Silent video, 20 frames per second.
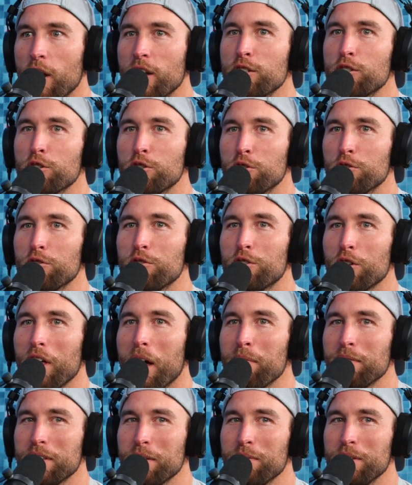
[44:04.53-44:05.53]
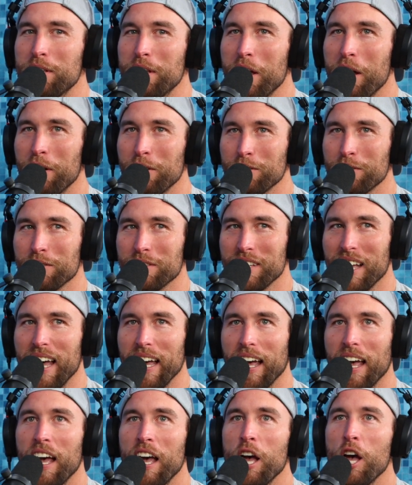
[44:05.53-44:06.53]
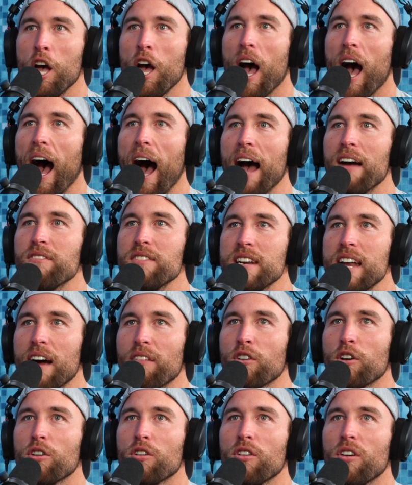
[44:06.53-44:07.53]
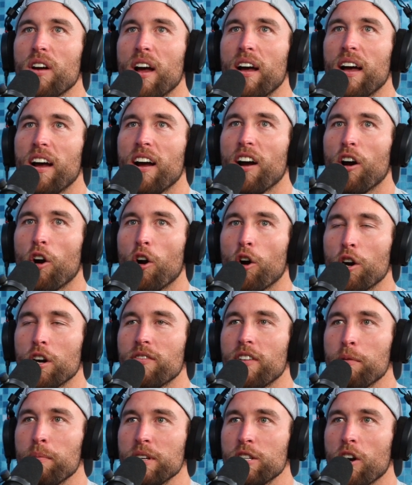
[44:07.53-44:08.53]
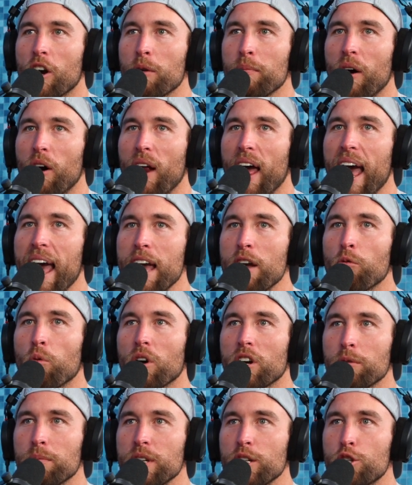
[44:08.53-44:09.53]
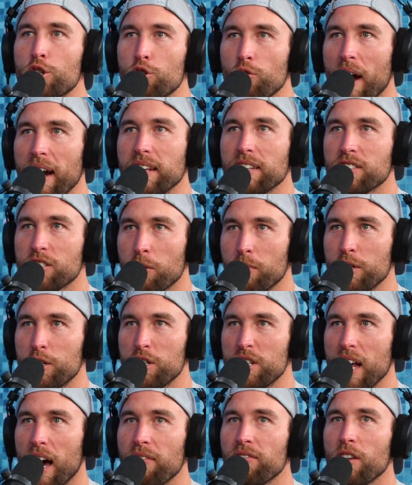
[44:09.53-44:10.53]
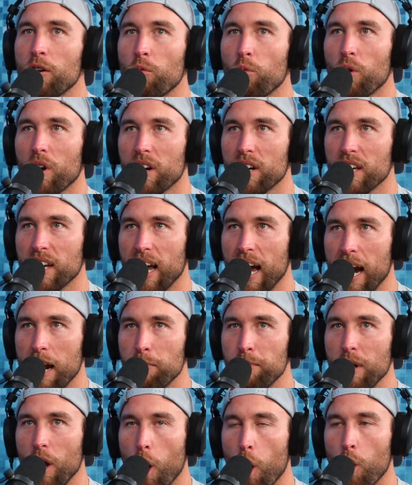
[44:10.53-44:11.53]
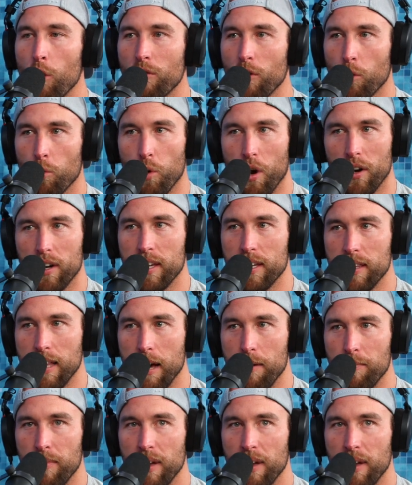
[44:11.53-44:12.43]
So the MSNBC host was like, I've never heard of anybody talking about, hey, we're going to be shredding so much stuff that we're going to kind of be overworking them.